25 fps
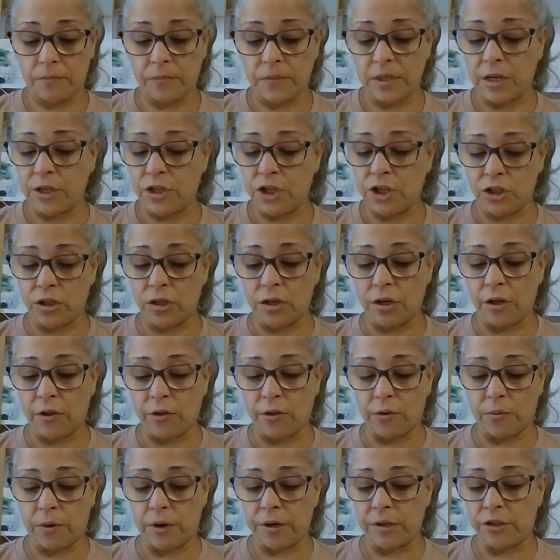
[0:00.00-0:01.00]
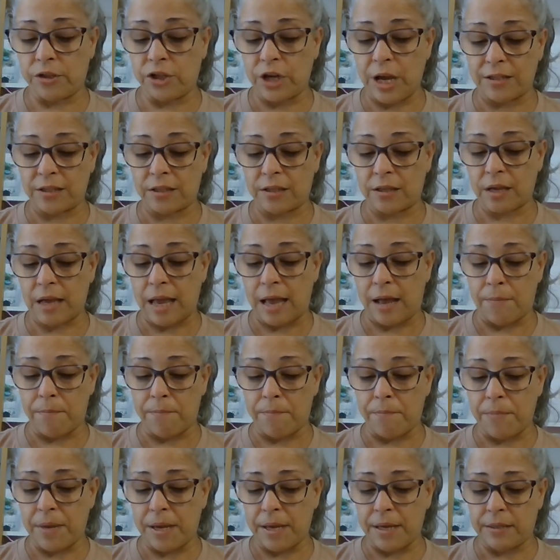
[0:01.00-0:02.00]
And she's another one. She has
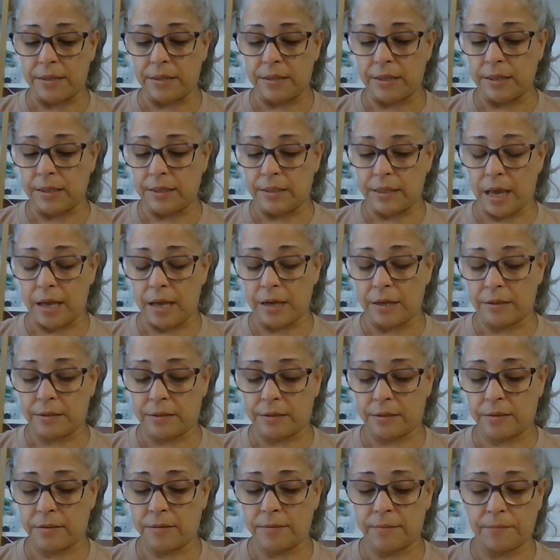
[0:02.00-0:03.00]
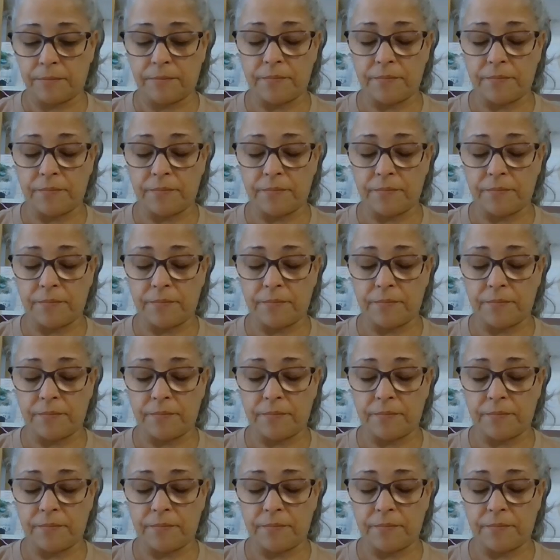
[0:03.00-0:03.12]
amazing decks.